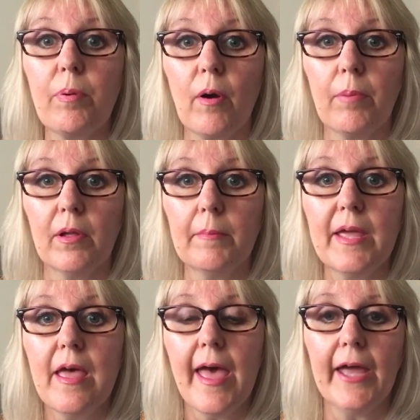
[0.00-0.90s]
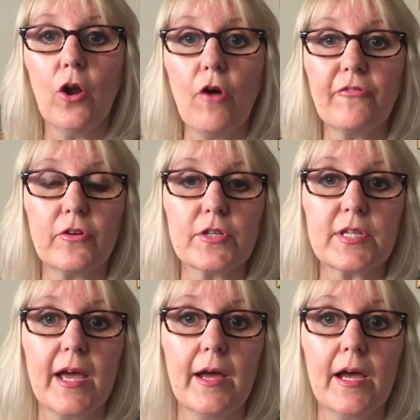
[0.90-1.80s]
problem and offer
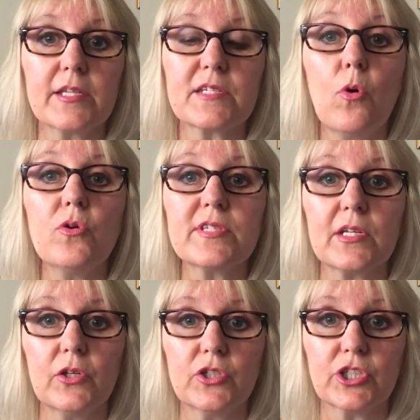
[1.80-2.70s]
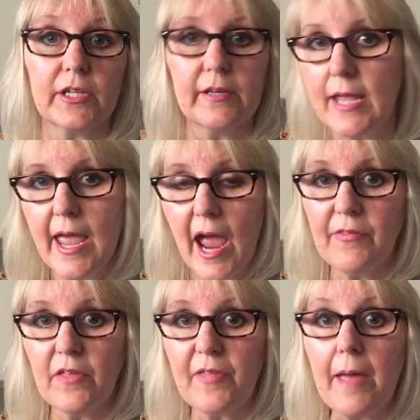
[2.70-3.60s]
us a small solution,
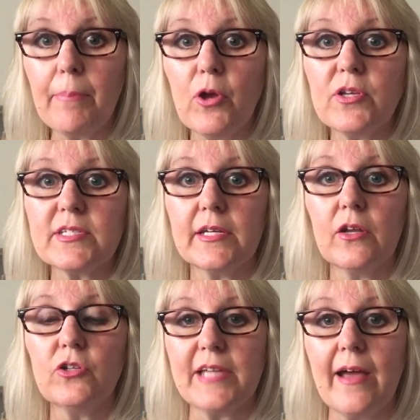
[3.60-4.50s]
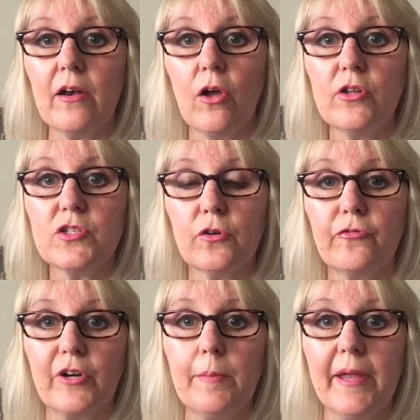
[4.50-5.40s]
and then that person who downloads your
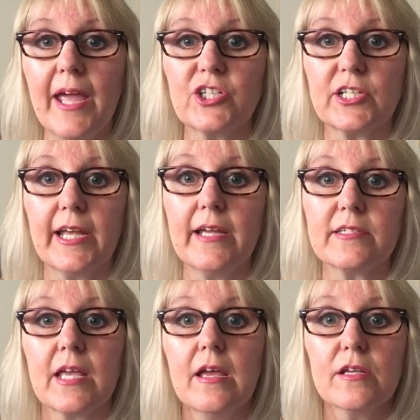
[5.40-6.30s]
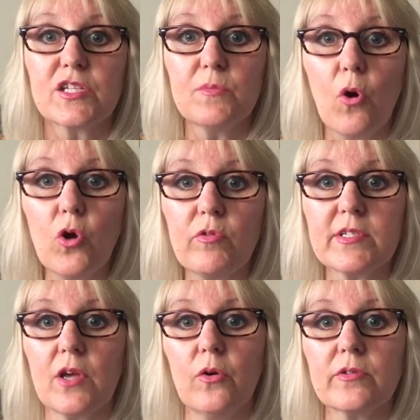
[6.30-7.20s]
freebie actually has small
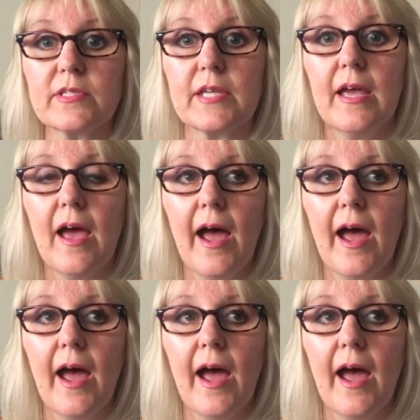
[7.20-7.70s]
results,